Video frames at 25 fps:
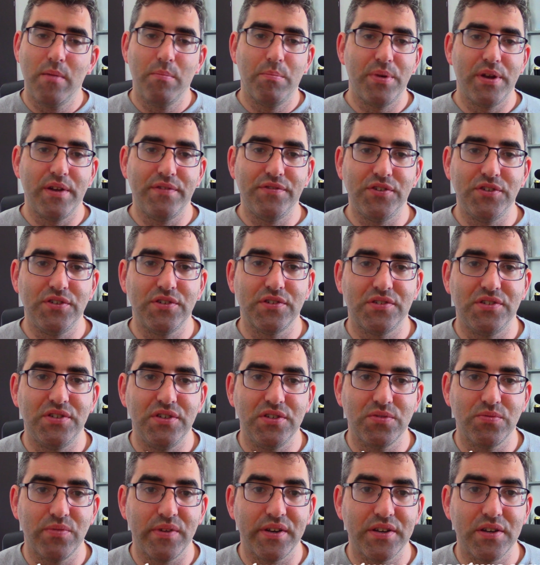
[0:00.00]
But if you just
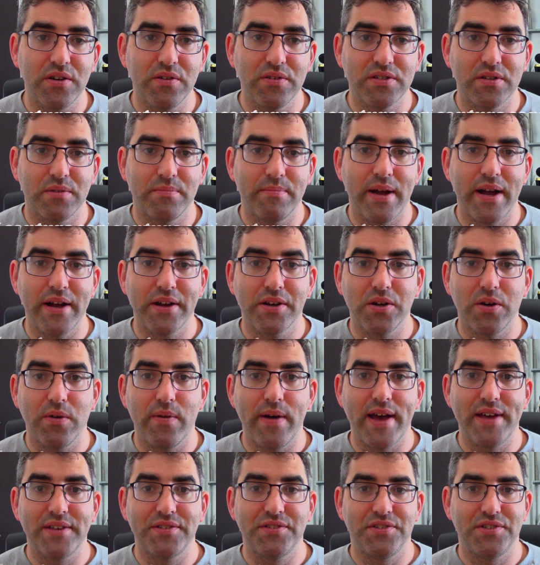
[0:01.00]
use Windows or Mac
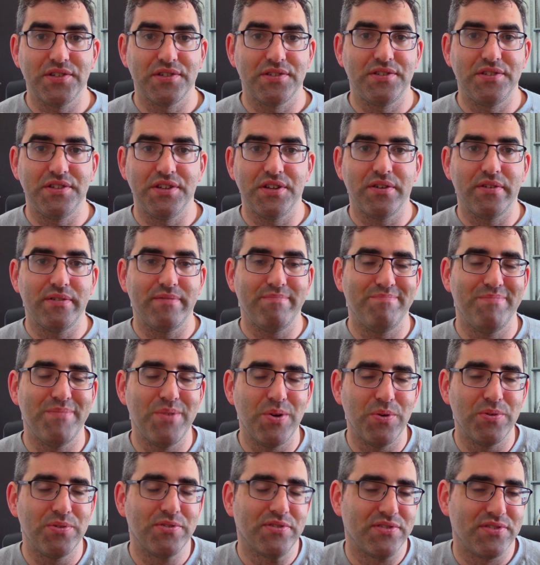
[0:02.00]
OS, just, you know,
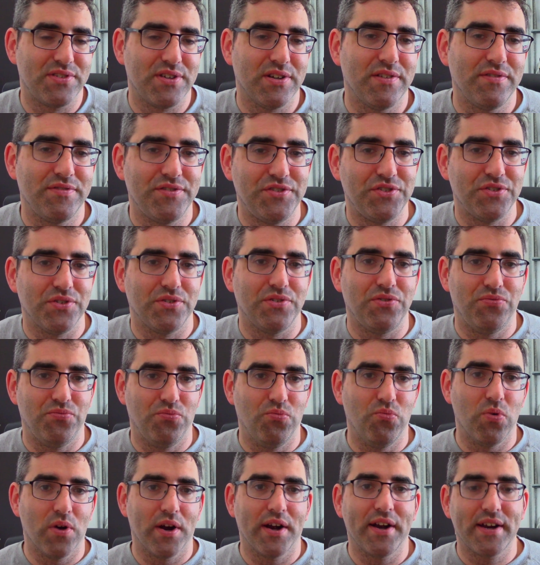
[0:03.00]
most stuff should
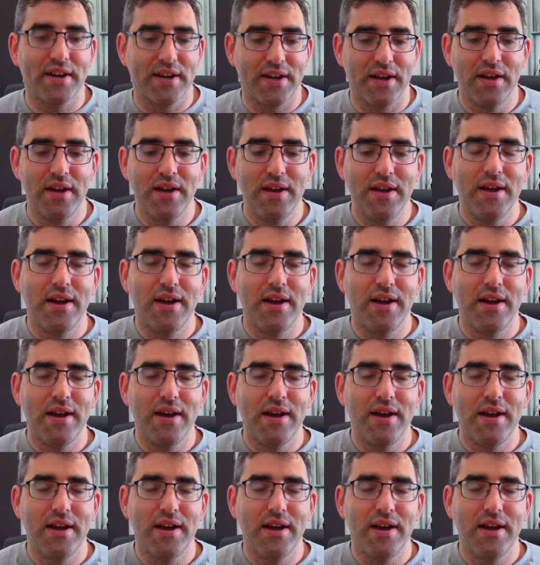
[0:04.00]
work.